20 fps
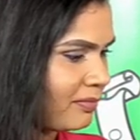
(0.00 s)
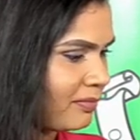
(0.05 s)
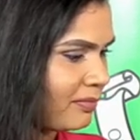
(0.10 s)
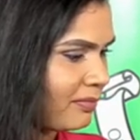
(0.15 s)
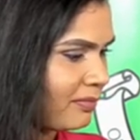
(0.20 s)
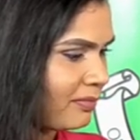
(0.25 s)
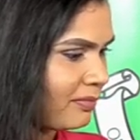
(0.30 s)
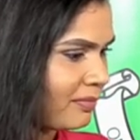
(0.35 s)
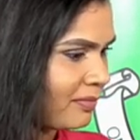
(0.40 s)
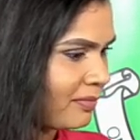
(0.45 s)

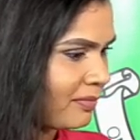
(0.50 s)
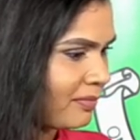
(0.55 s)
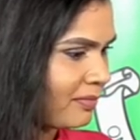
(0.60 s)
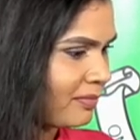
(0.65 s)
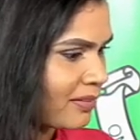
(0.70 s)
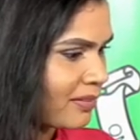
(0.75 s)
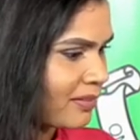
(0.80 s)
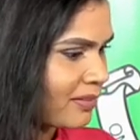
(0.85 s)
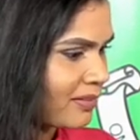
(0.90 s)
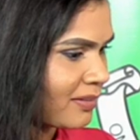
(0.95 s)

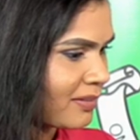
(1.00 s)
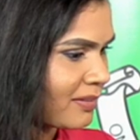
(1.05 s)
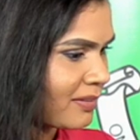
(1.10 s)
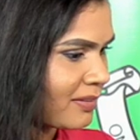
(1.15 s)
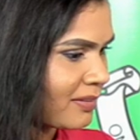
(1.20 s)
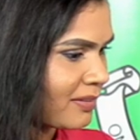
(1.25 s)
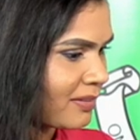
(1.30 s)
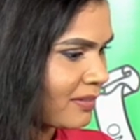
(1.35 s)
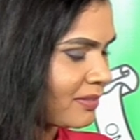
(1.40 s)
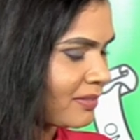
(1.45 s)

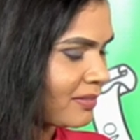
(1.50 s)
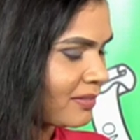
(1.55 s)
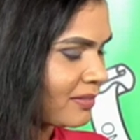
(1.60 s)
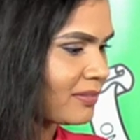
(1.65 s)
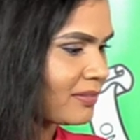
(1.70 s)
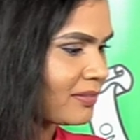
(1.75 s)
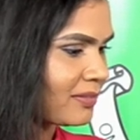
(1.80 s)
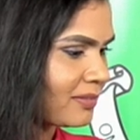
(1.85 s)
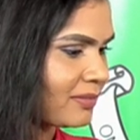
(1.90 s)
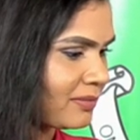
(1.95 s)

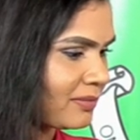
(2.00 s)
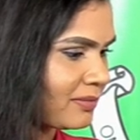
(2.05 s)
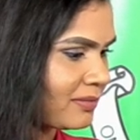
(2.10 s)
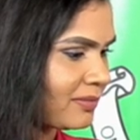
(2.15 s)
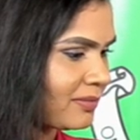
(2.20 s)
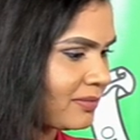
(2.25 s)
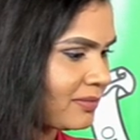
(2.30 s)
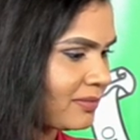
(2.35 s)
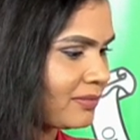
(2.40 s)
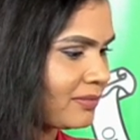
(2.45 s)

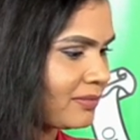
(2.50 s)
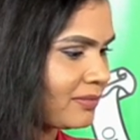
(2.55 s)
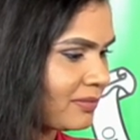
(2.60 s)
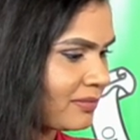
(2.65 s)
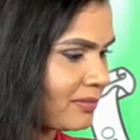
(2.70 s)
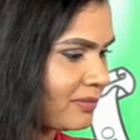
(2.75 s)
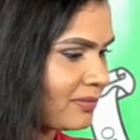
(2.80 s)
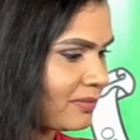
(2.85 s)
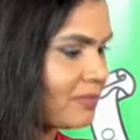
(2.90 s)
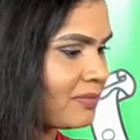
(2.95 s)

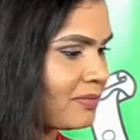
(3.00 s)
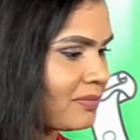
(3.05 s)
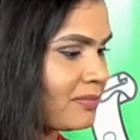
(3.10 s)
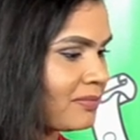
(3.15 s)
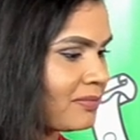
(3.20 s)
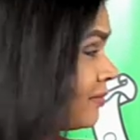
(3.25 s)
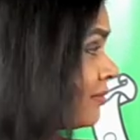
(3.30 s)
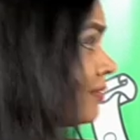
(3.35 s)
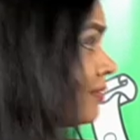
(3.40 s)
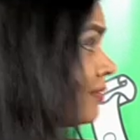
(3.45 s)

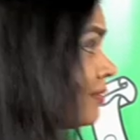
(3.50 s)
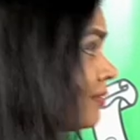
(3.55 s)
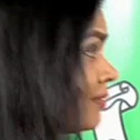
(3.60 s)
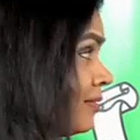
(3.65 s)
(not speaking)